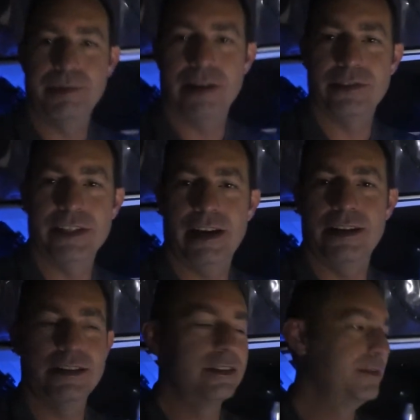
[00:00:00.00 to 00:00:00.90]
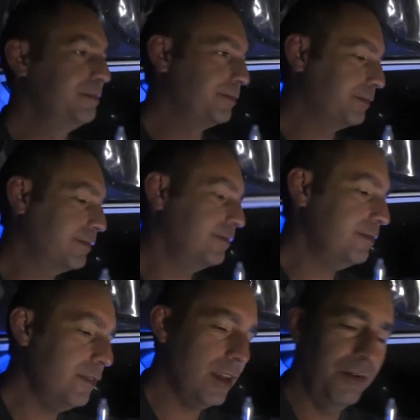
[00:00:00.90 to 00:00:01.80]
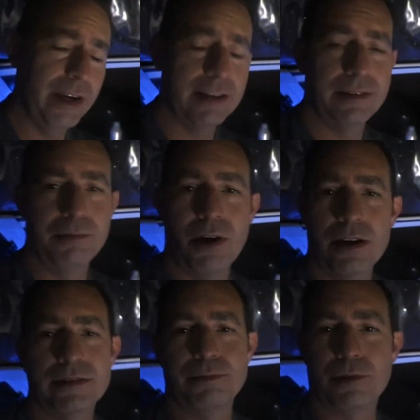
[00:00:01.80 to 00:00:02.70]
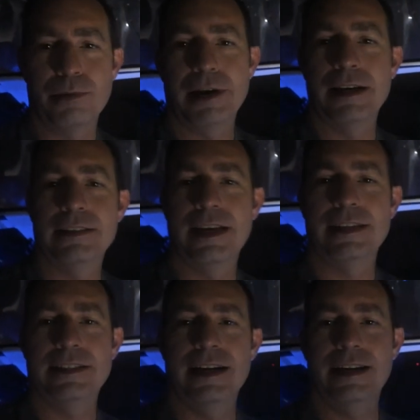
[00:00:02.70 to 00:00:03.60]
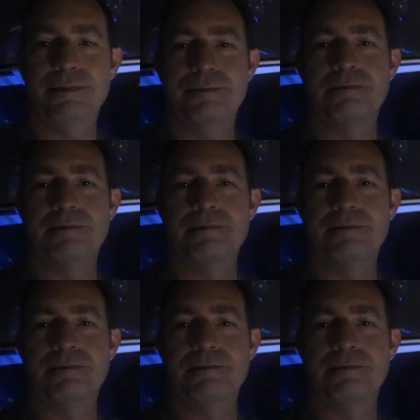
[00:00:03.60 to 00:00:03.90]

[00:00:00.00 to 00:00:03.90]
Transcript: downstairs. We had some awesome ribeyes last night.